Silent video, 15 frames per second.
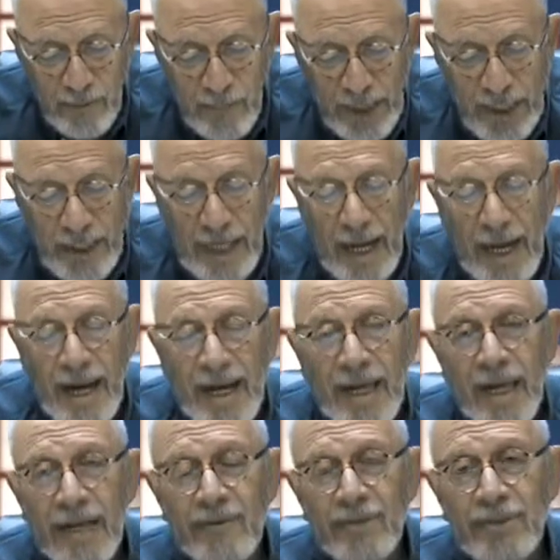me. I
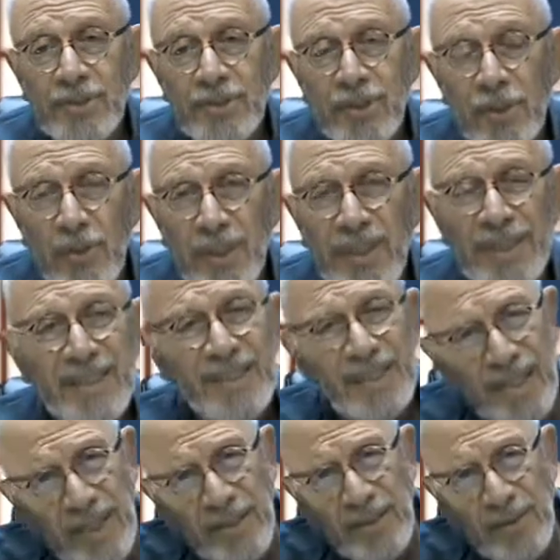have a story to
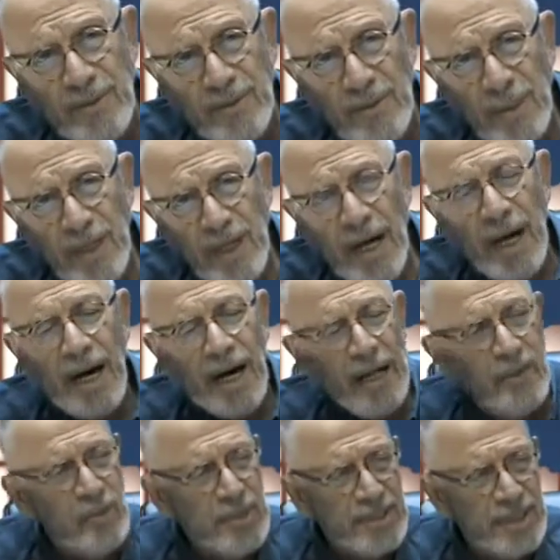tell you. I
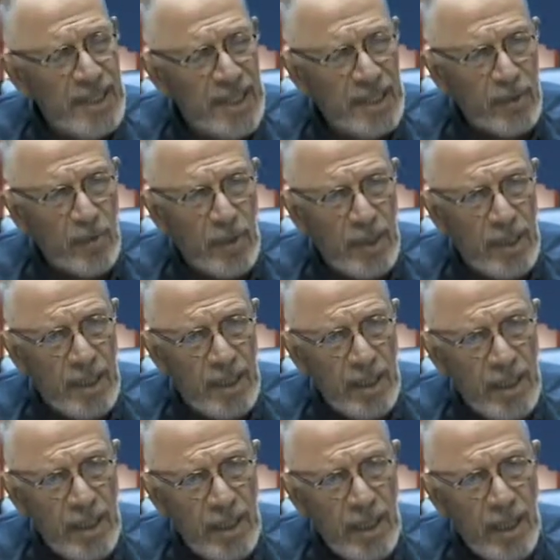was not aware.